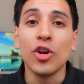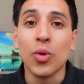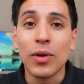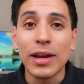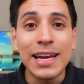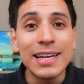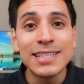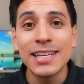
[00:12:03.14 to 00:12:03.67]
your
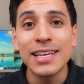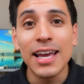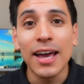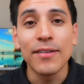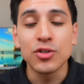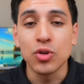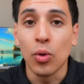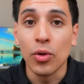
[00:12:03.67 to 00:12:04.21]

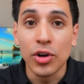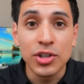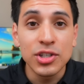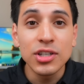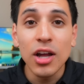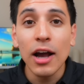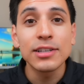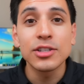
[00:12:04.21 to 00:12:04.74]
ETFs or your
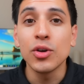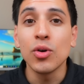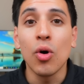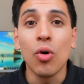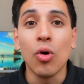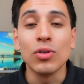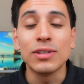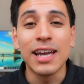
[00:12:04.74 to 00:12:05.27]
stocks that you
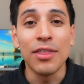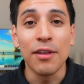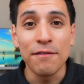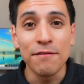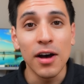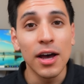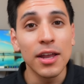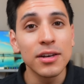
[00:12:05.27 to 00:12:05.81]
hold in the
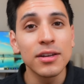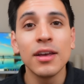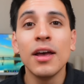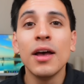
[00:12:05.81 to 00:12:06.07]
fund,